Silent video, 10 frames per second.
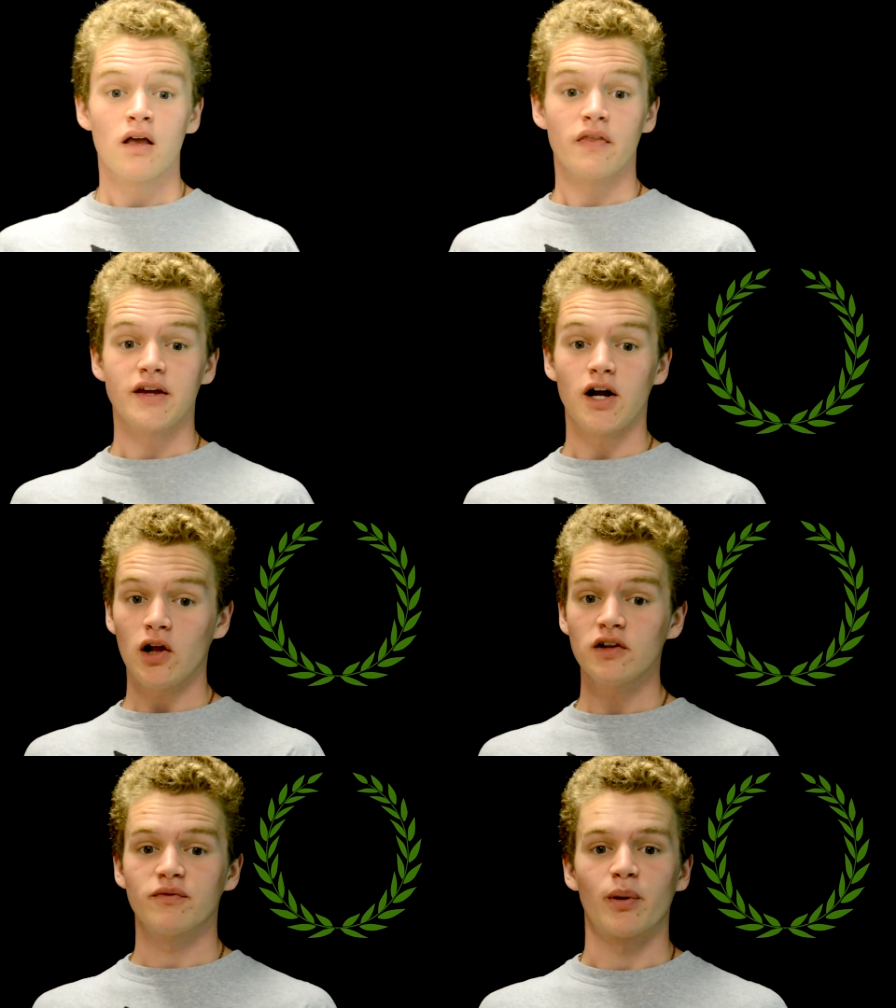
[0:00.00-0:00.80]
The
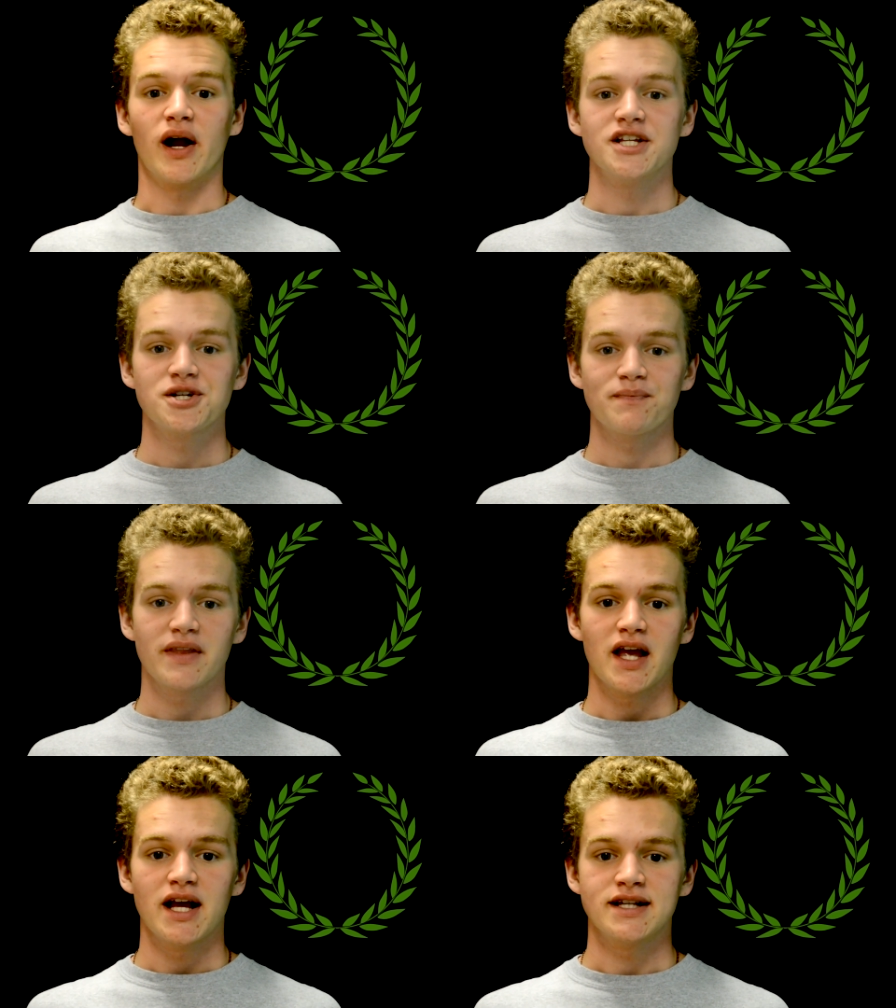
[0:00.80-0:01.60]
olive branch
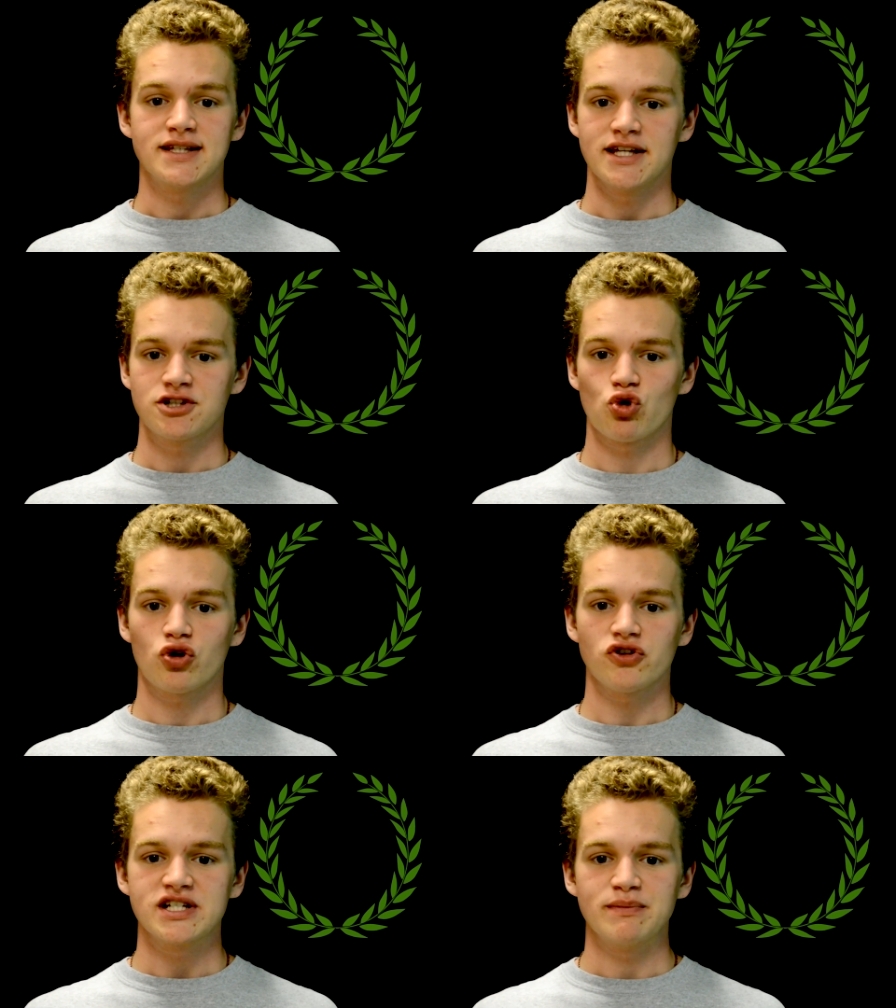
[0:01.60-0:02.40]
is the
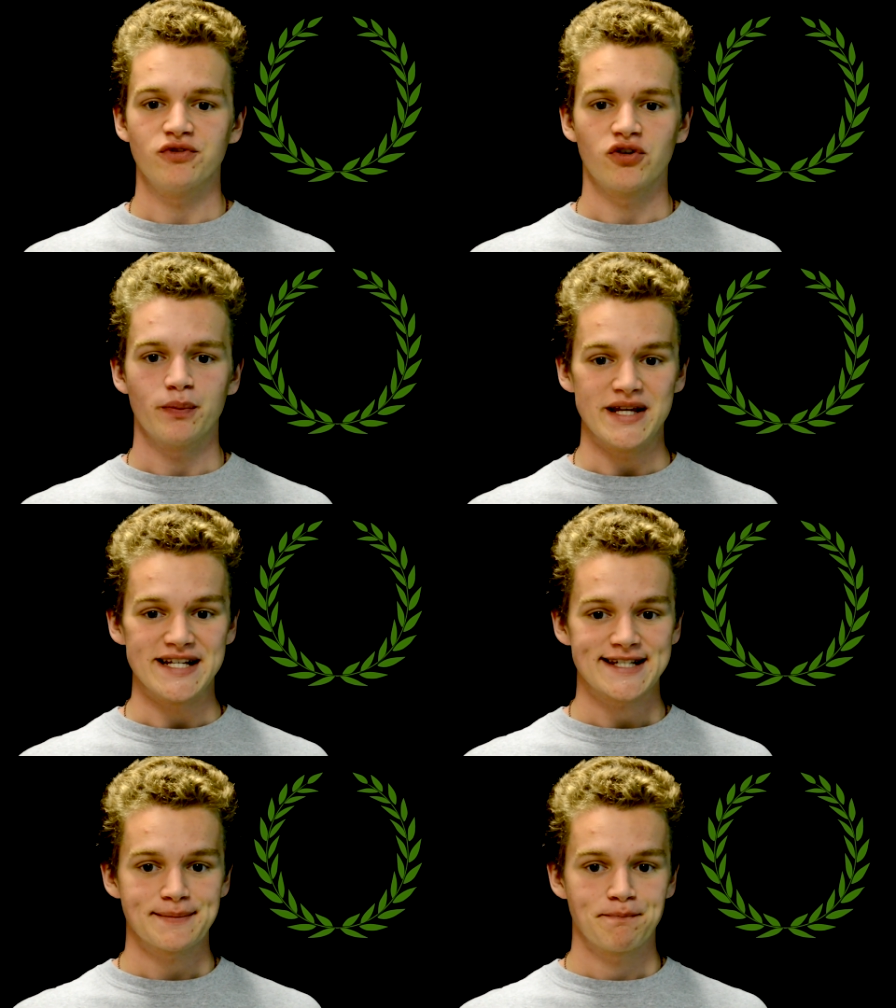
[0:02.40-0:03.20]
historical symbol for
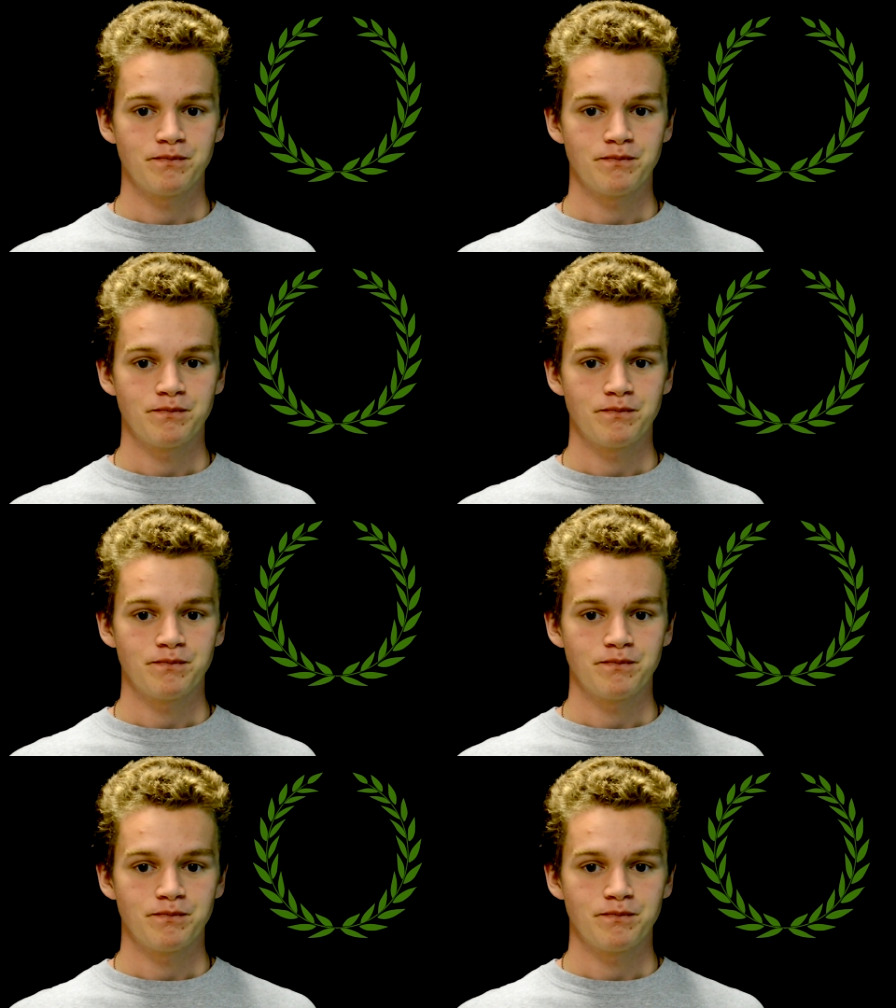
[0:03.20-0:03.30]
peace.